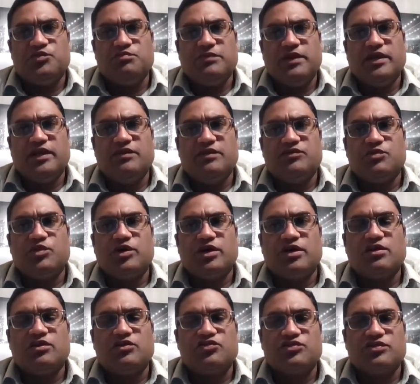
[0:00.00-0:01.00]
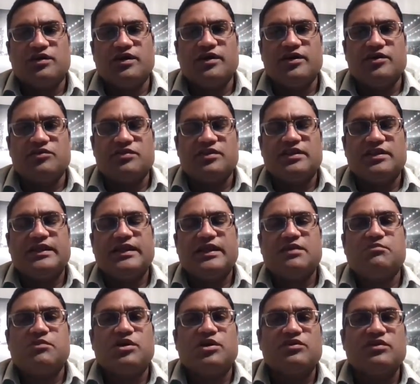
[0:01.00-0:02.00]
may even want to close your eyes and think
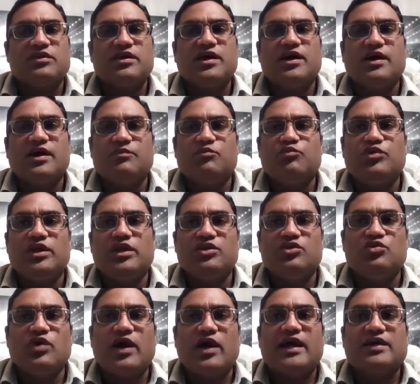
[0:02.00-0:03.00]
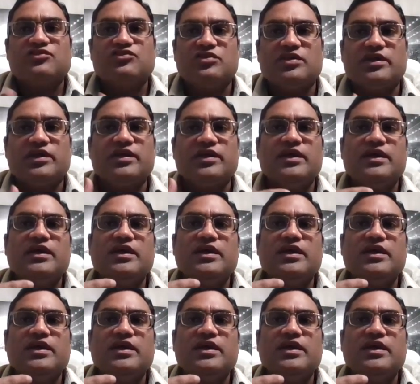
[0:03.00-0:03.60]
about a time when you actually